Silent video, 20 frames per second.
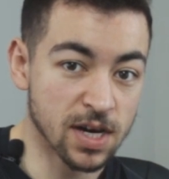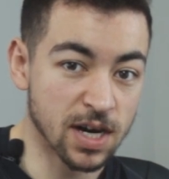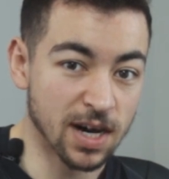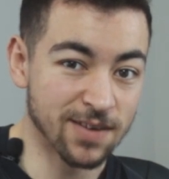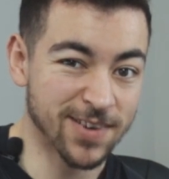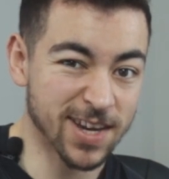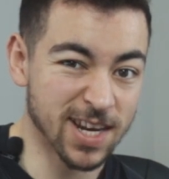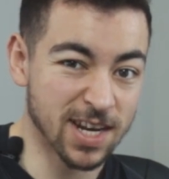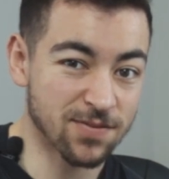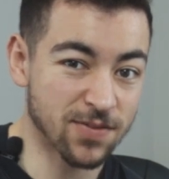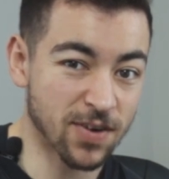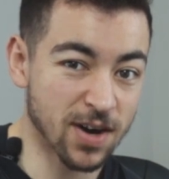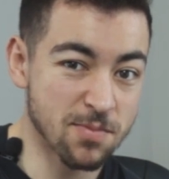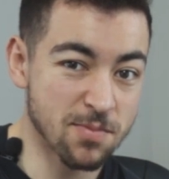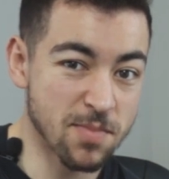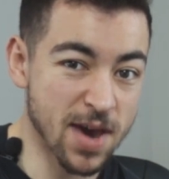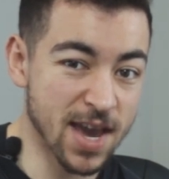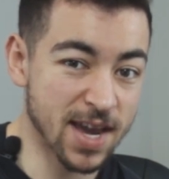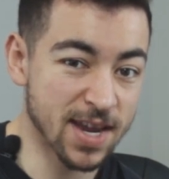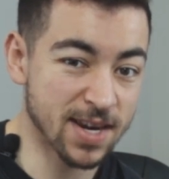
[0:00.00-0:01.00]
I figured if I
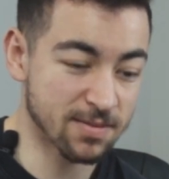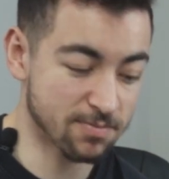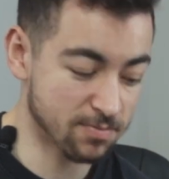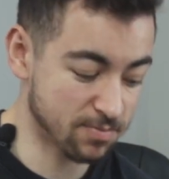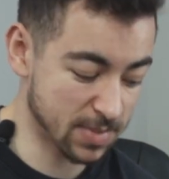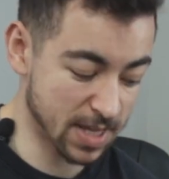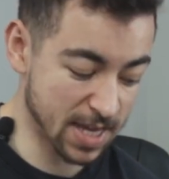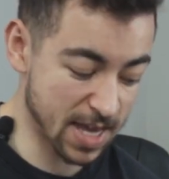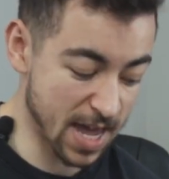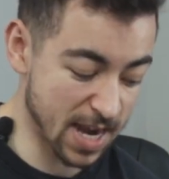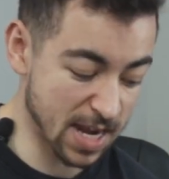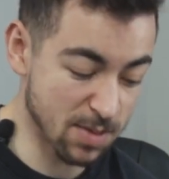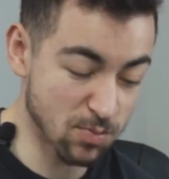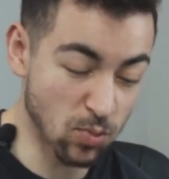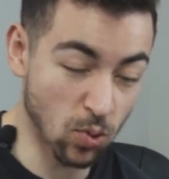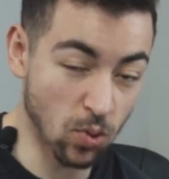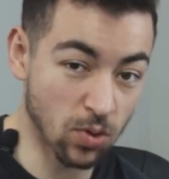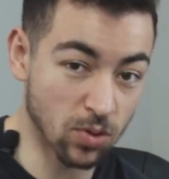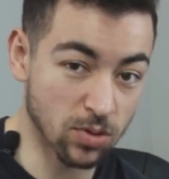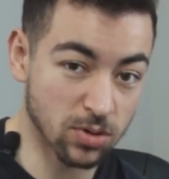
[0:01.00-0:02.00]
made it any
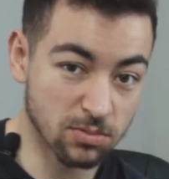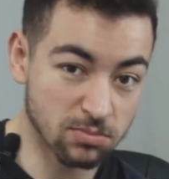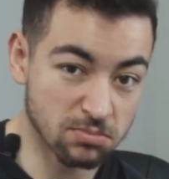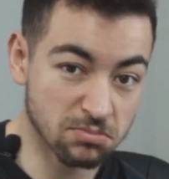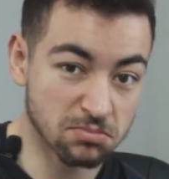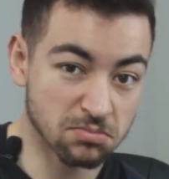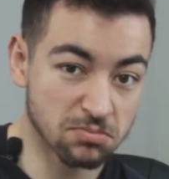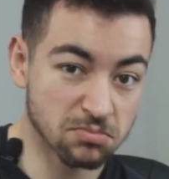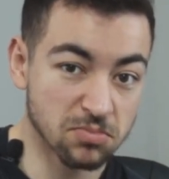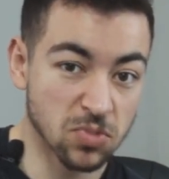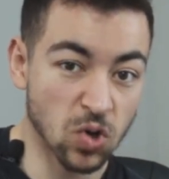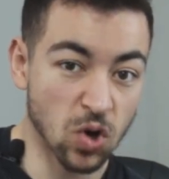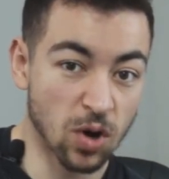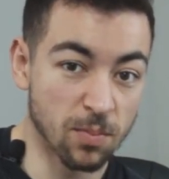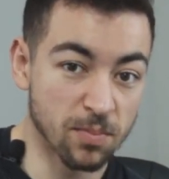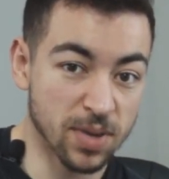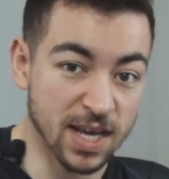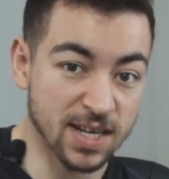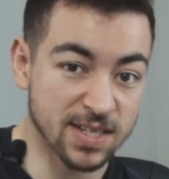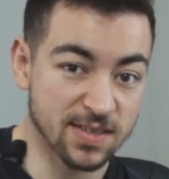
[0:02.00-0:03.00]
more
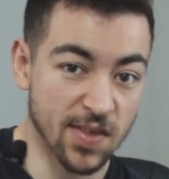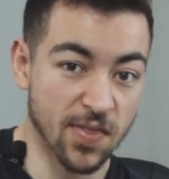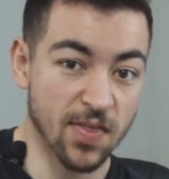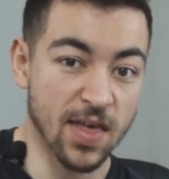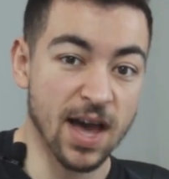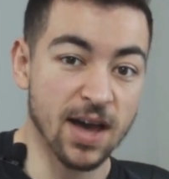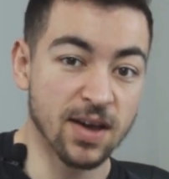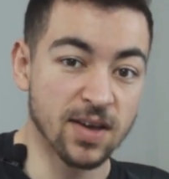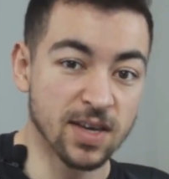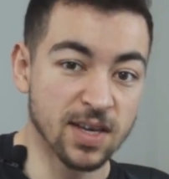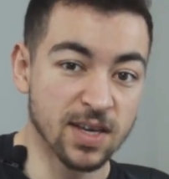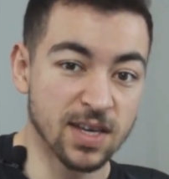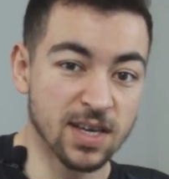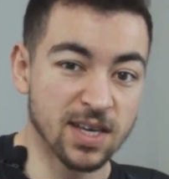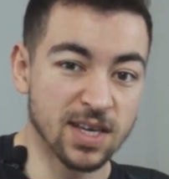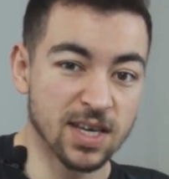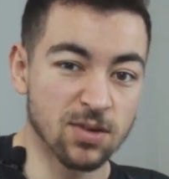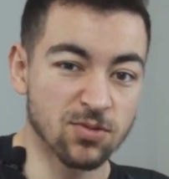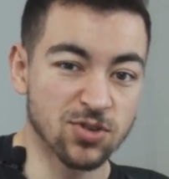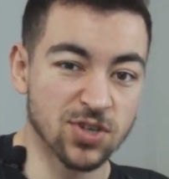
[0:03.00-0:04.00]
complex than that,
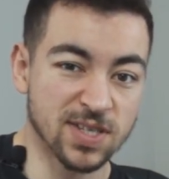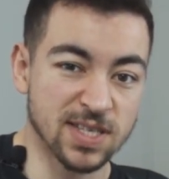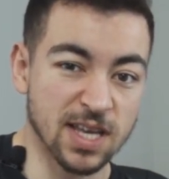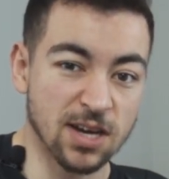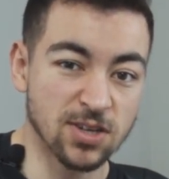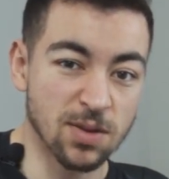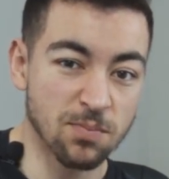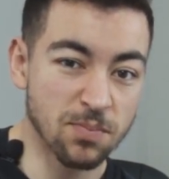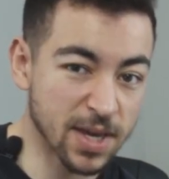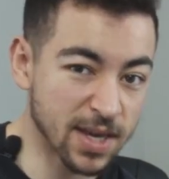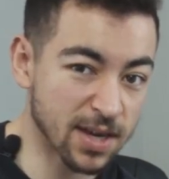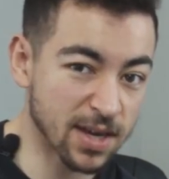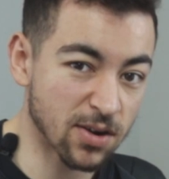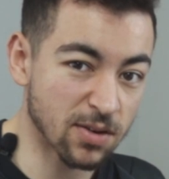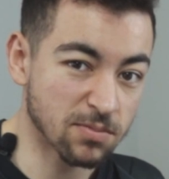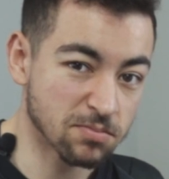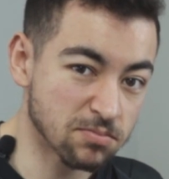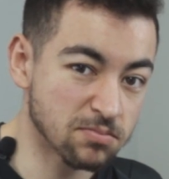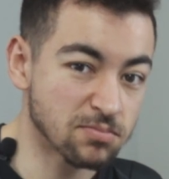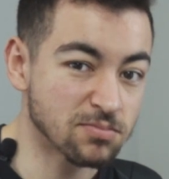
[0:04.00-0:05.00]
it would just sound a
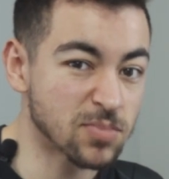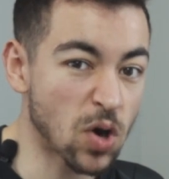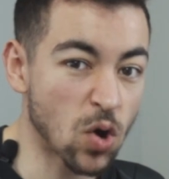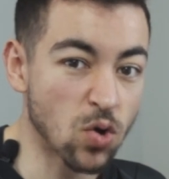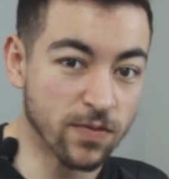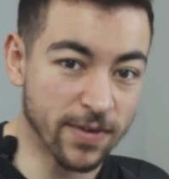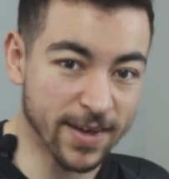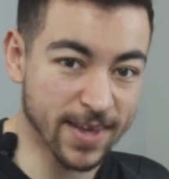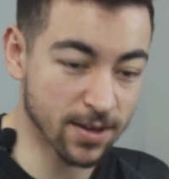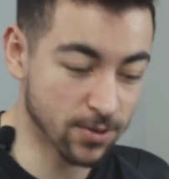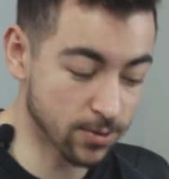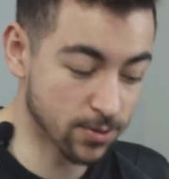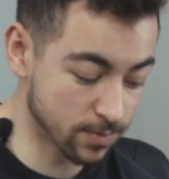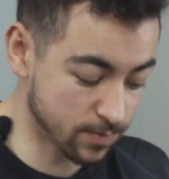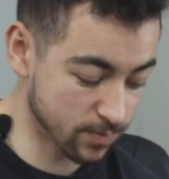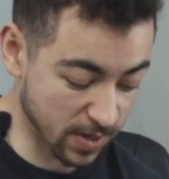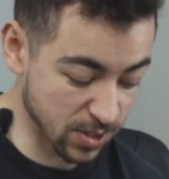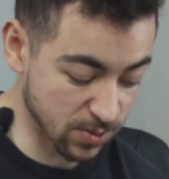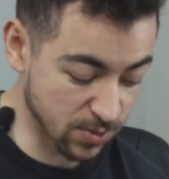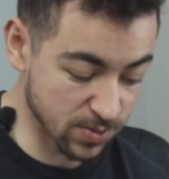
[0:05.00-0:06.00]
bit overkill
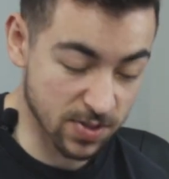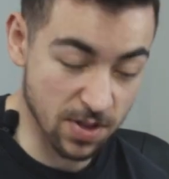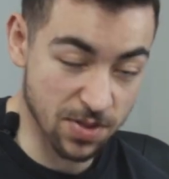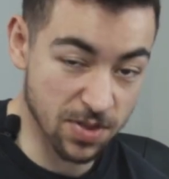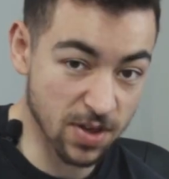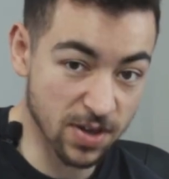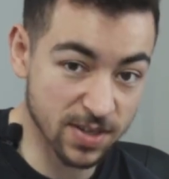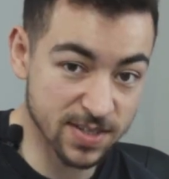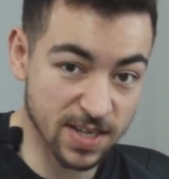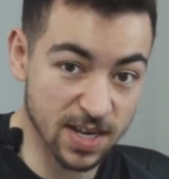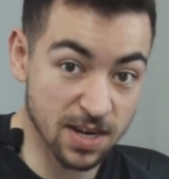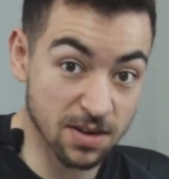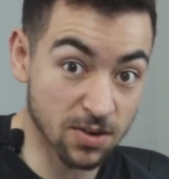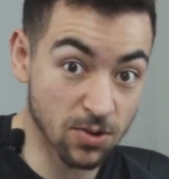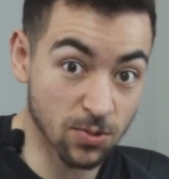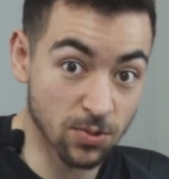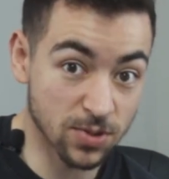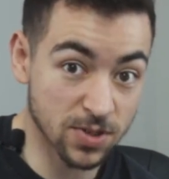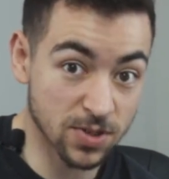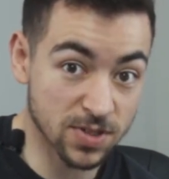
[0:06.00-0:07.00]
if I used the 13
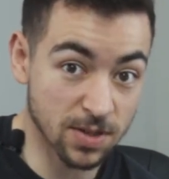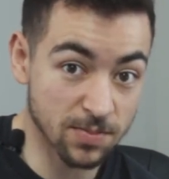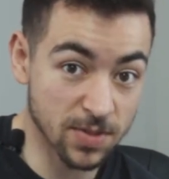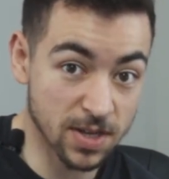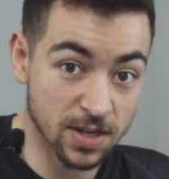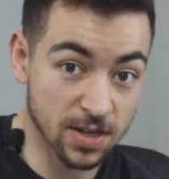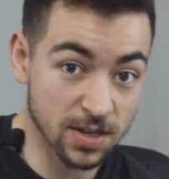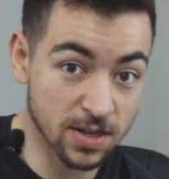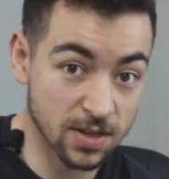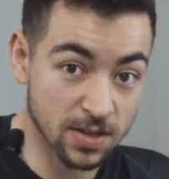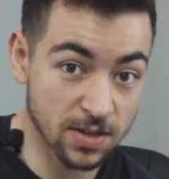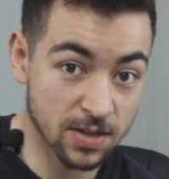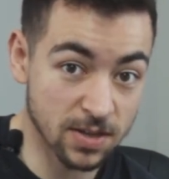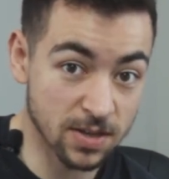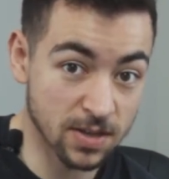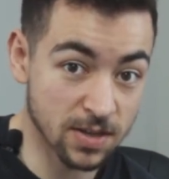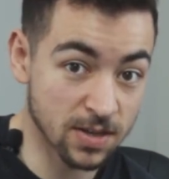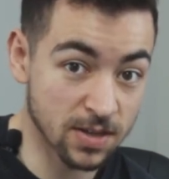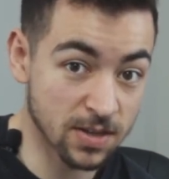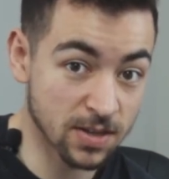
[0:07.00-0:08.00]
chord or something.
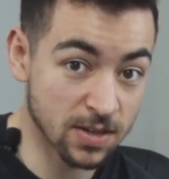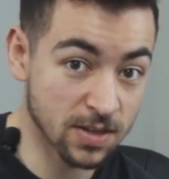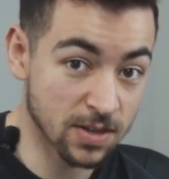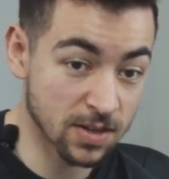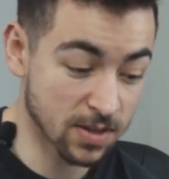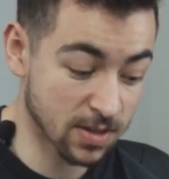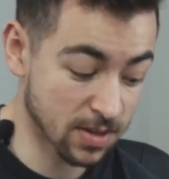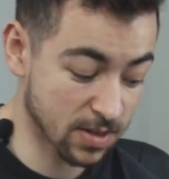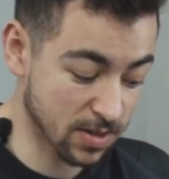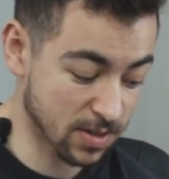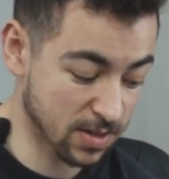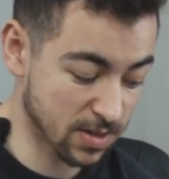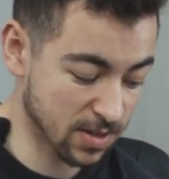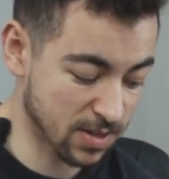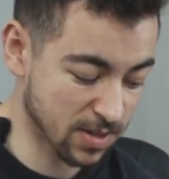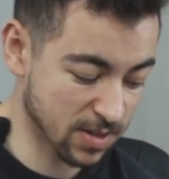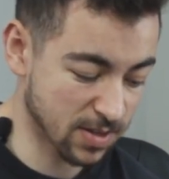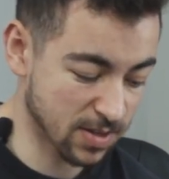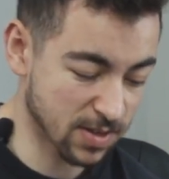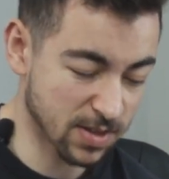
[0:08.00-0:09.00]

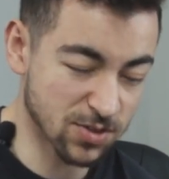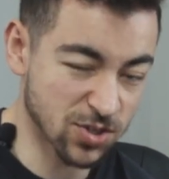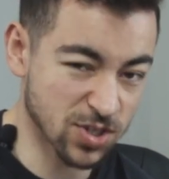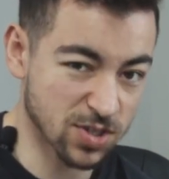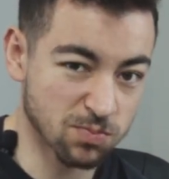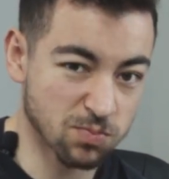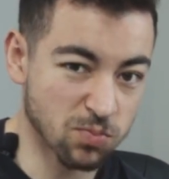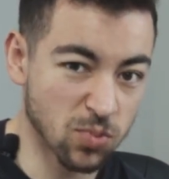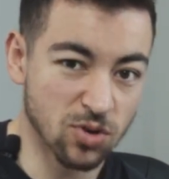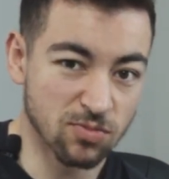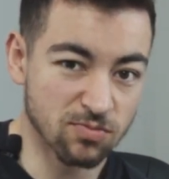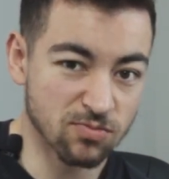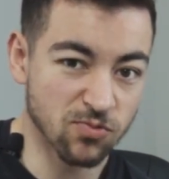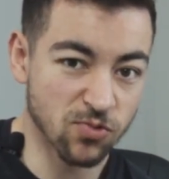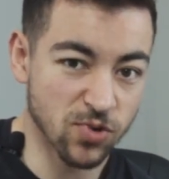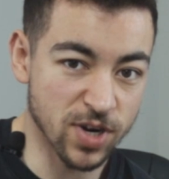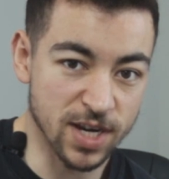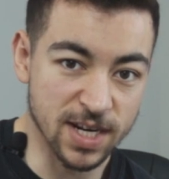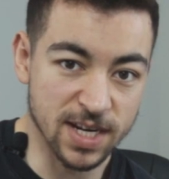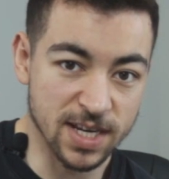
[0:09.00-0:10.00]
It just wouldn't
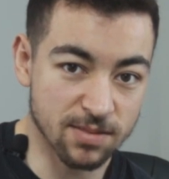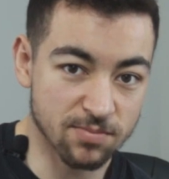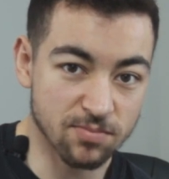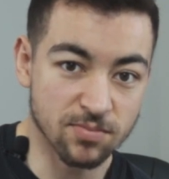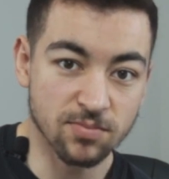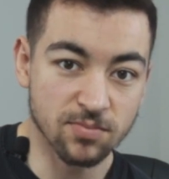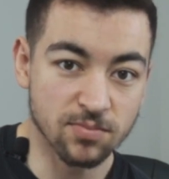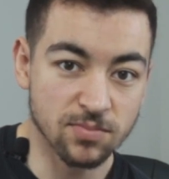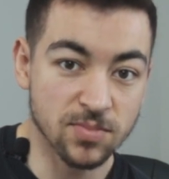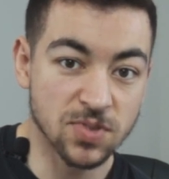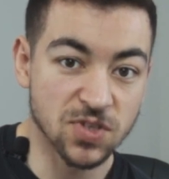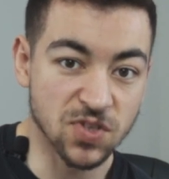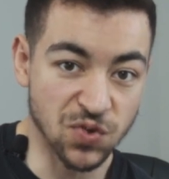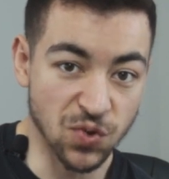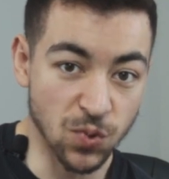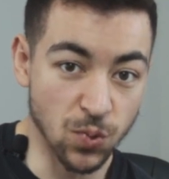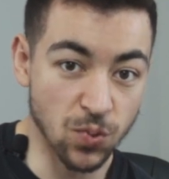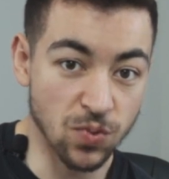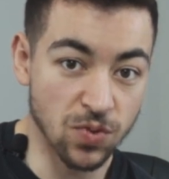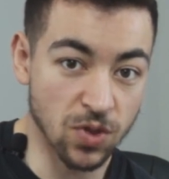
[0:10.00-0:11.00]
really
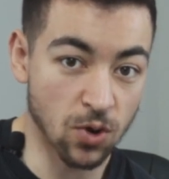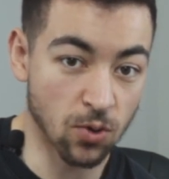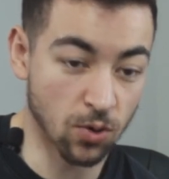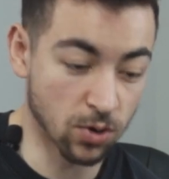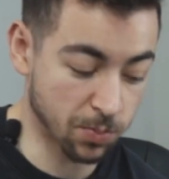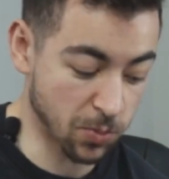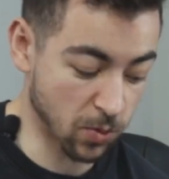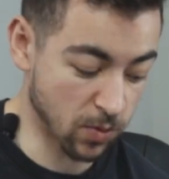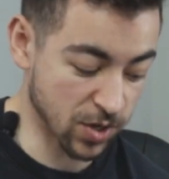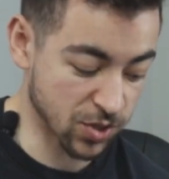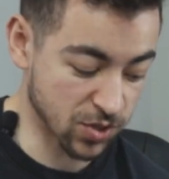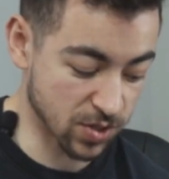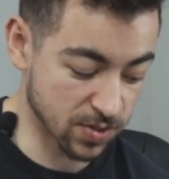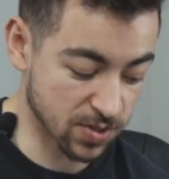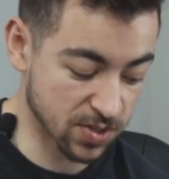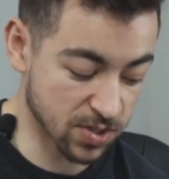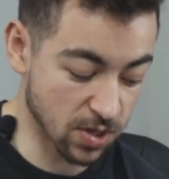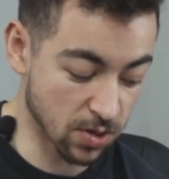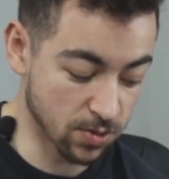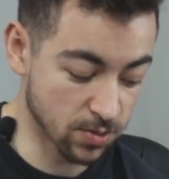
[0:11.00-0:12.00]
suit the chord progression.
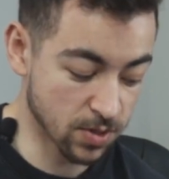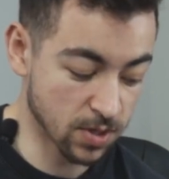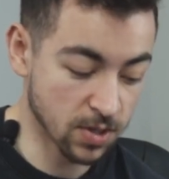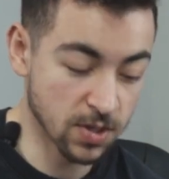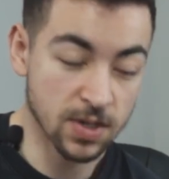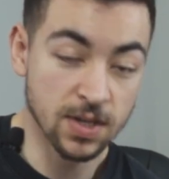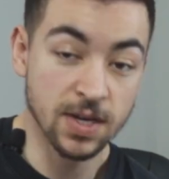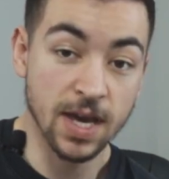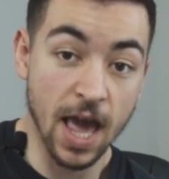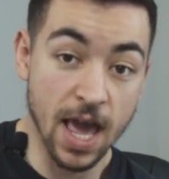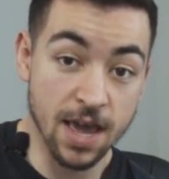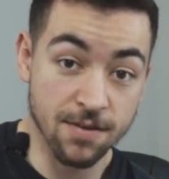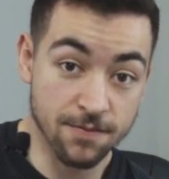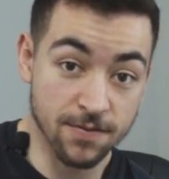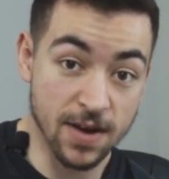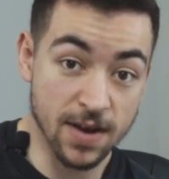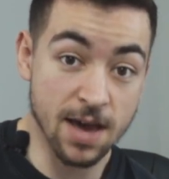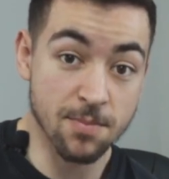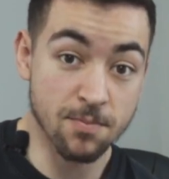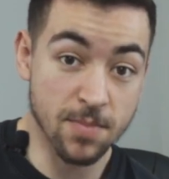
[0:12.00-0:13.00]
So A
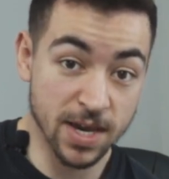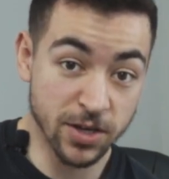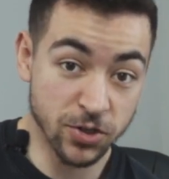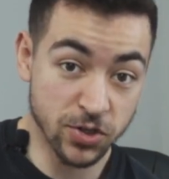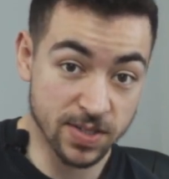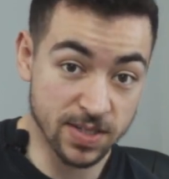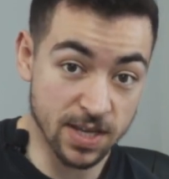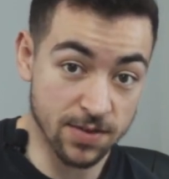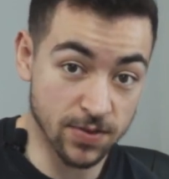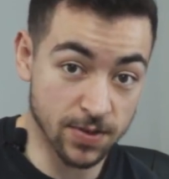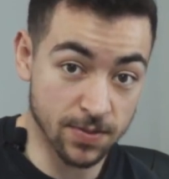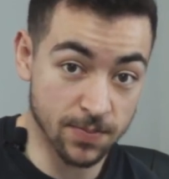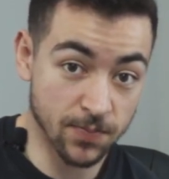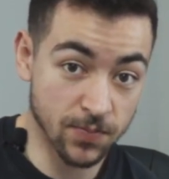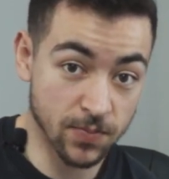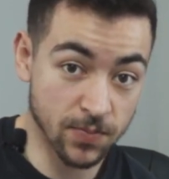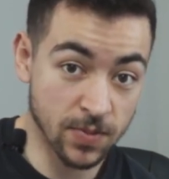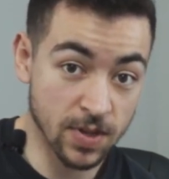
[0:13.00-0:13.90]
flat major seven.